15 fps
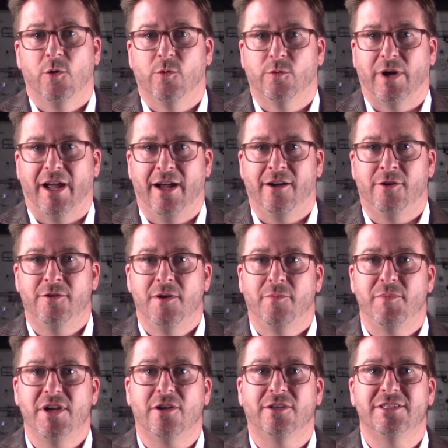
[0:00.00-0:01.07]
How?
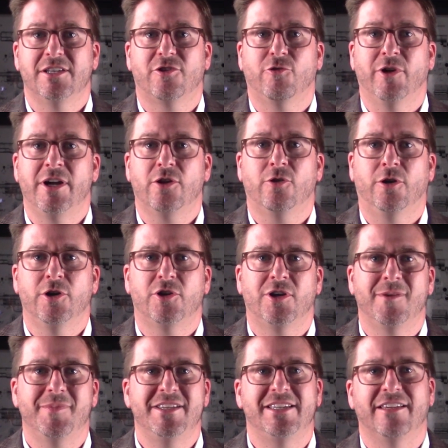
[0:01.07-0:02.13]
Because the credit card
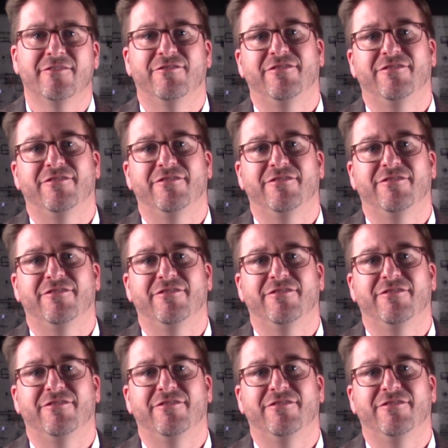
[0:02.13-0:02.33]
companies can